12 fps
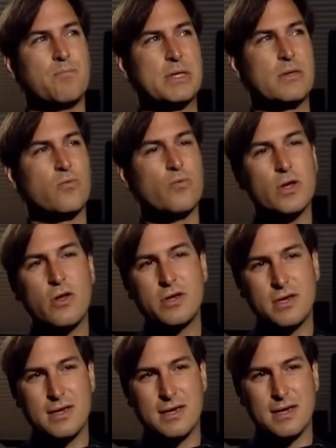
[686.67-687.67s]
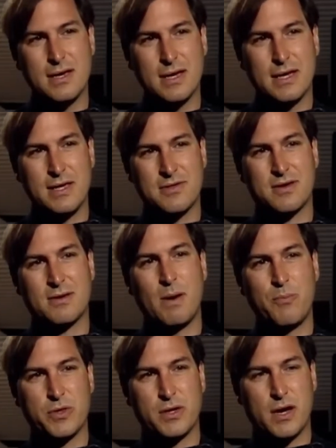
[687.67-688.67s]
But the real key is to come
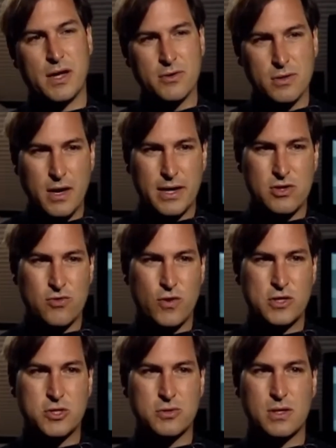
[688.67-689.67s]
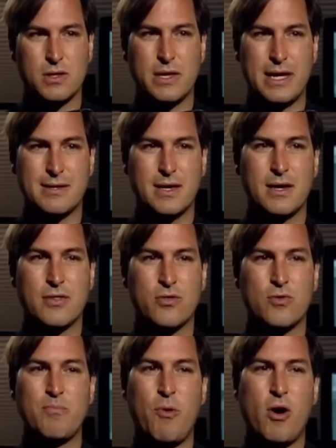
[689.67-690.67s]
up with an underlying structure that'll let
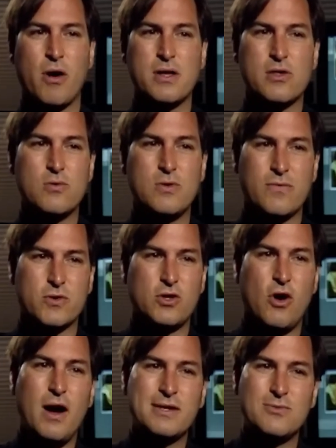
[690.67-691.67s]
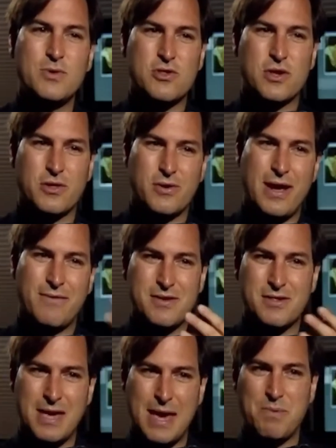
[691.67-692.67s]
third parties who never talk to each other have
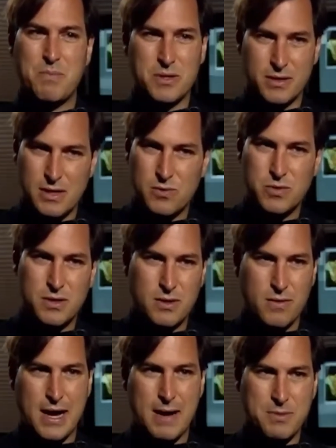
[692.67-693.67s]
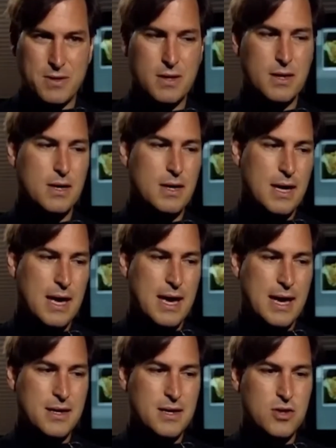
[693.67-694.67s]
these capabilities within their apps.
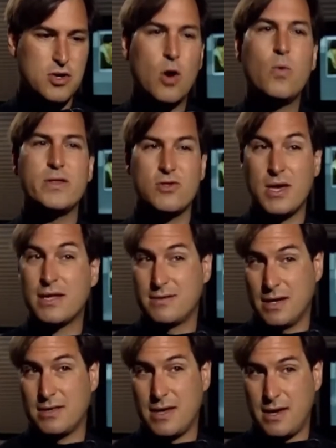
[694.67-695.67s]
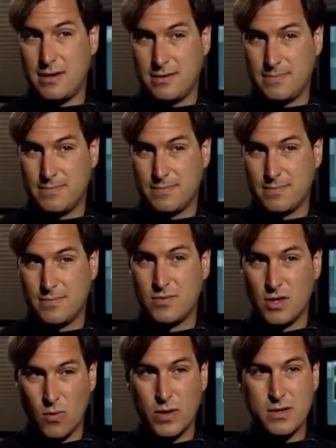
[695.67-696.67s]
And no one's yet done that.
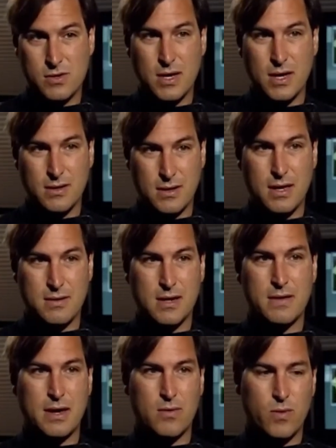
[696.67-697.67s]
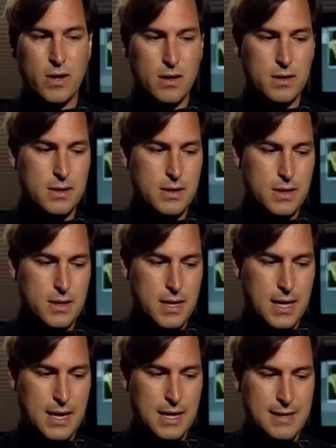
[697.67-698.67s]
No one has yet done that well.
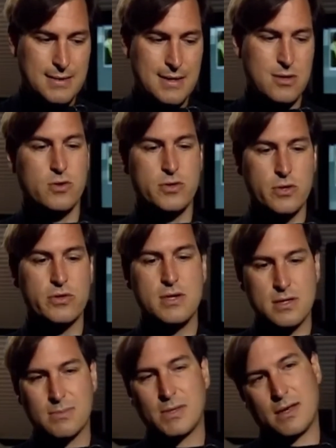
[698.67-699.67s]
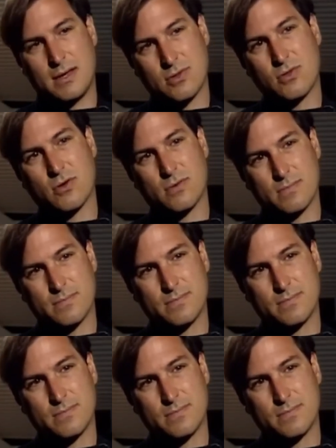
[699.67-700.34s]
And I think you'll, you'll see some of that next year.